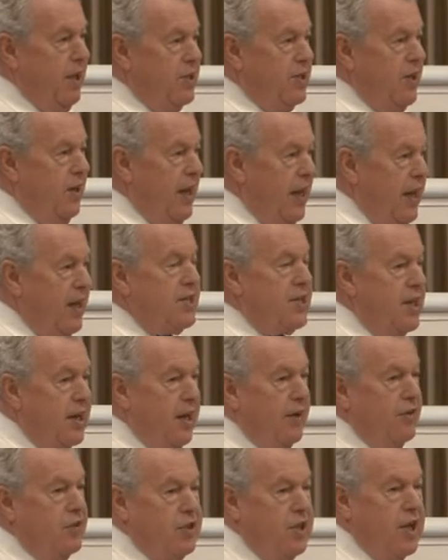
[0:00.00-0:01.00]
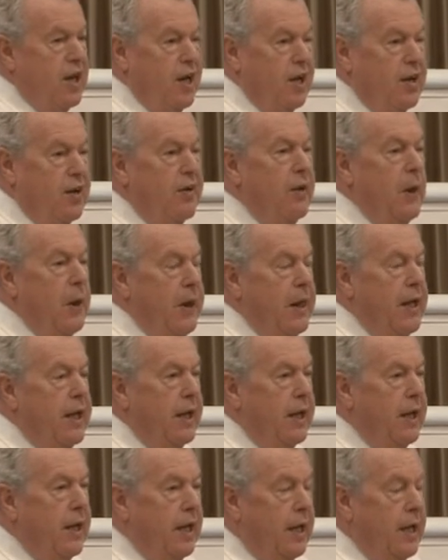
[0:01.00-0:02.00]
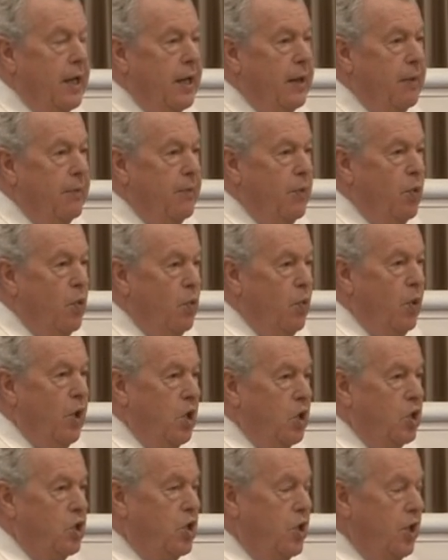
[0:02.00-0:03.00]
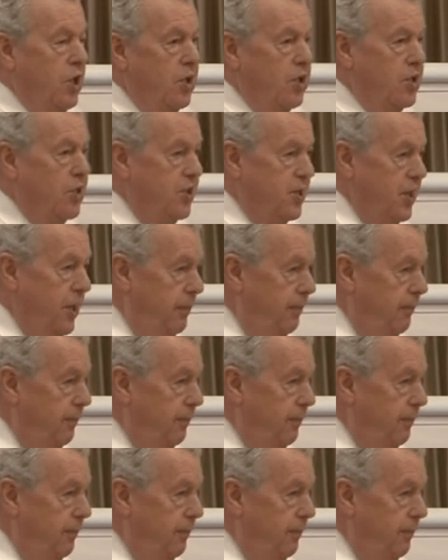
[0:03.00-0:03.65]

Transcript: So he has a lifestyle which is